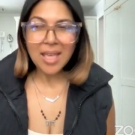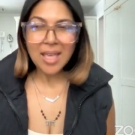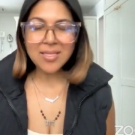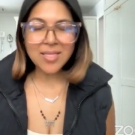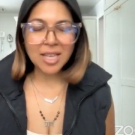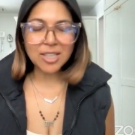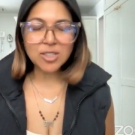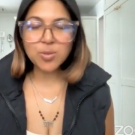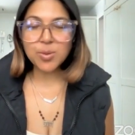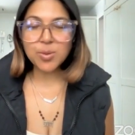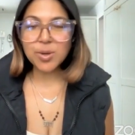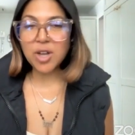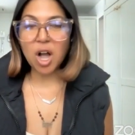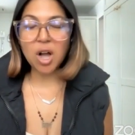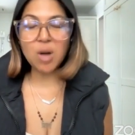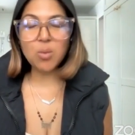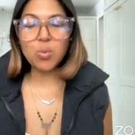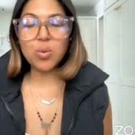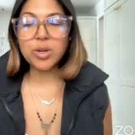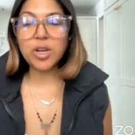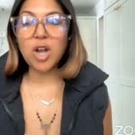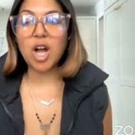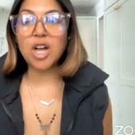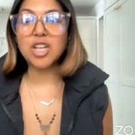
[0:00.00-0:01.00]
And that's what
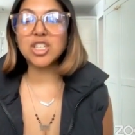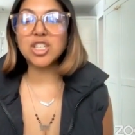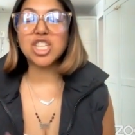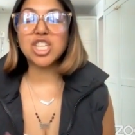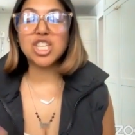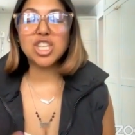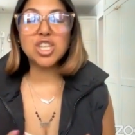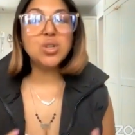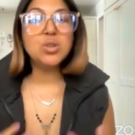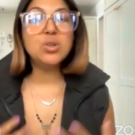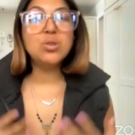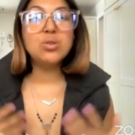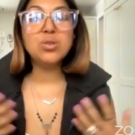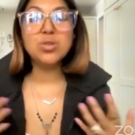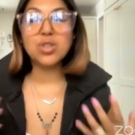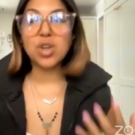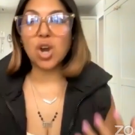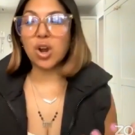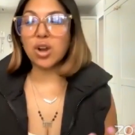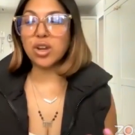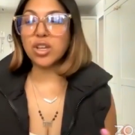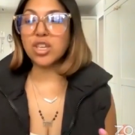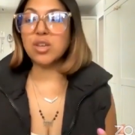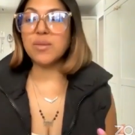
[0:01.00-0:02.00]
co- would huge
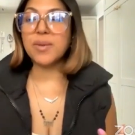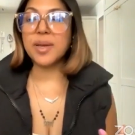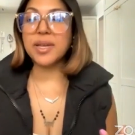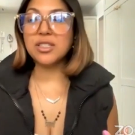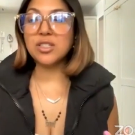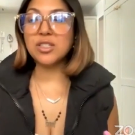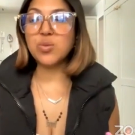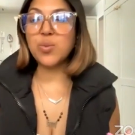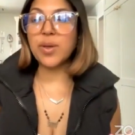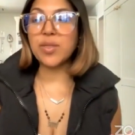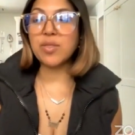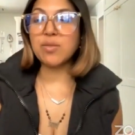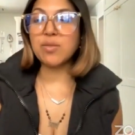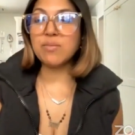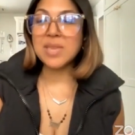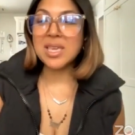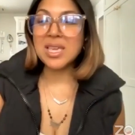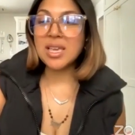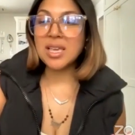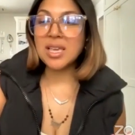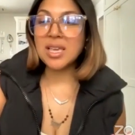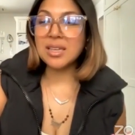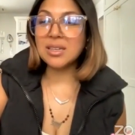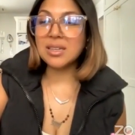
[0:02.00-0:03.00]
arguments with
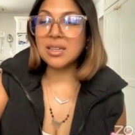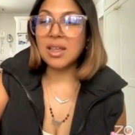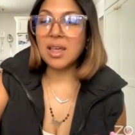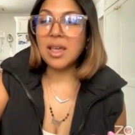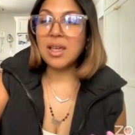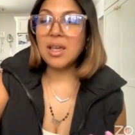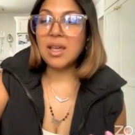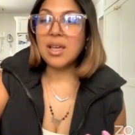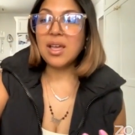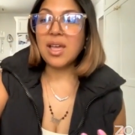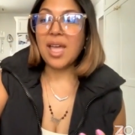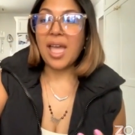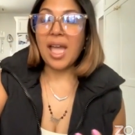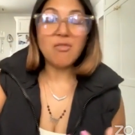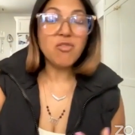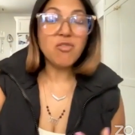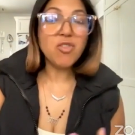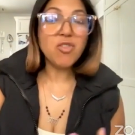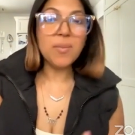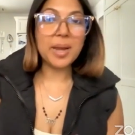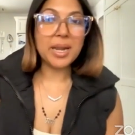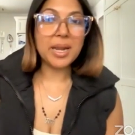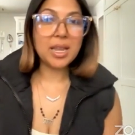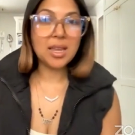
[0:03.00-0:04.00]
me and
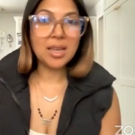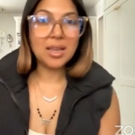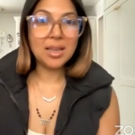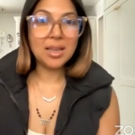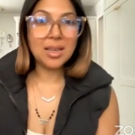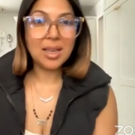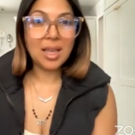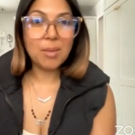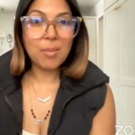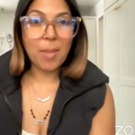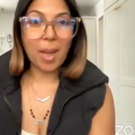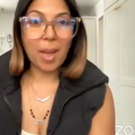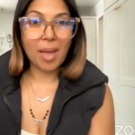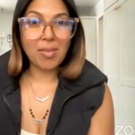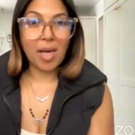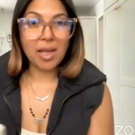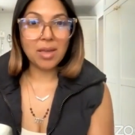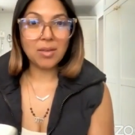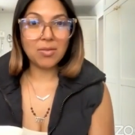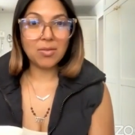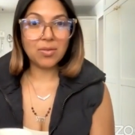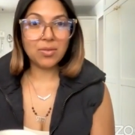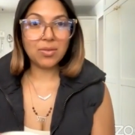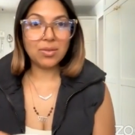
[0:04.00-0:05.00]
everybody in my
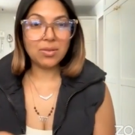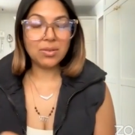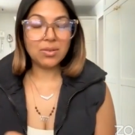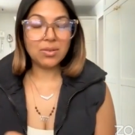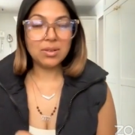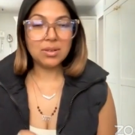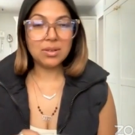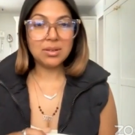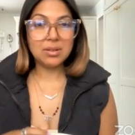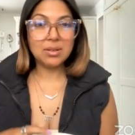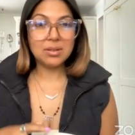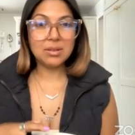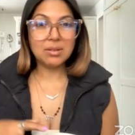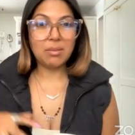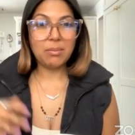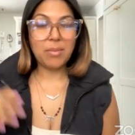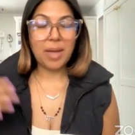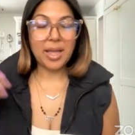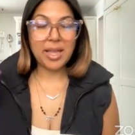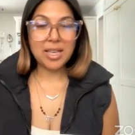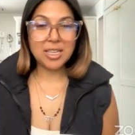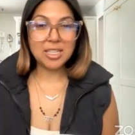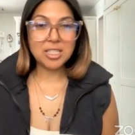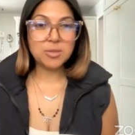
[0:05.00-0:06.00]
life
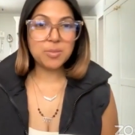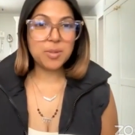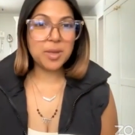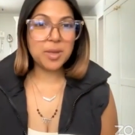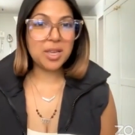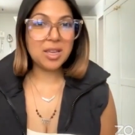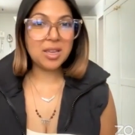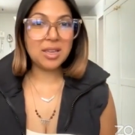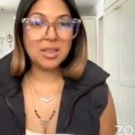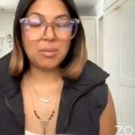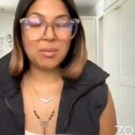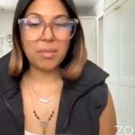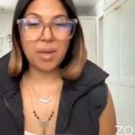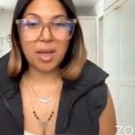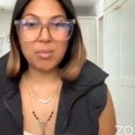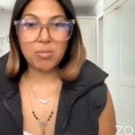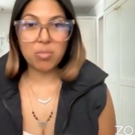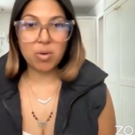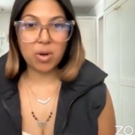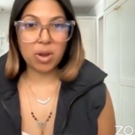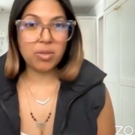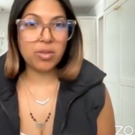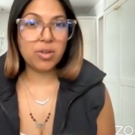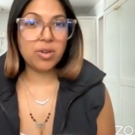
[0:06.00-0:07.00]
my husband, my
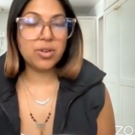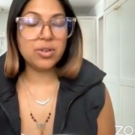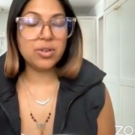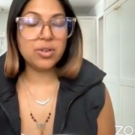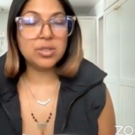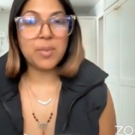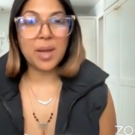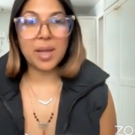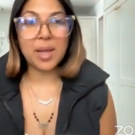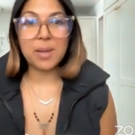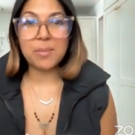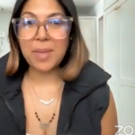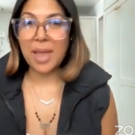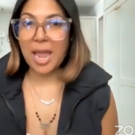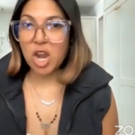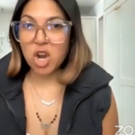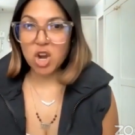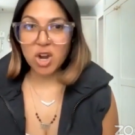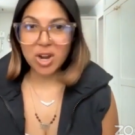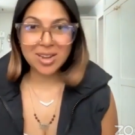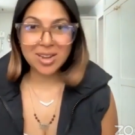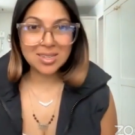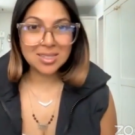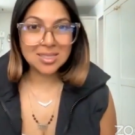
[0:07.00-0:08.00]
brothers, my
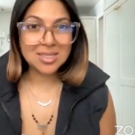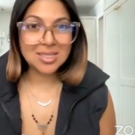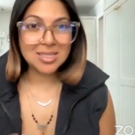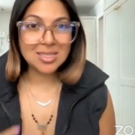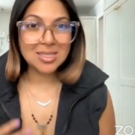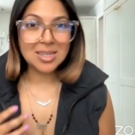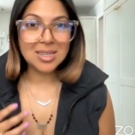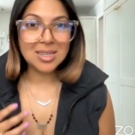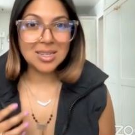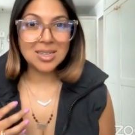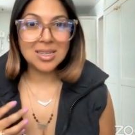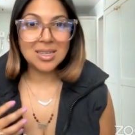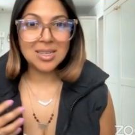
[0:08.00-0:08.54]
parents,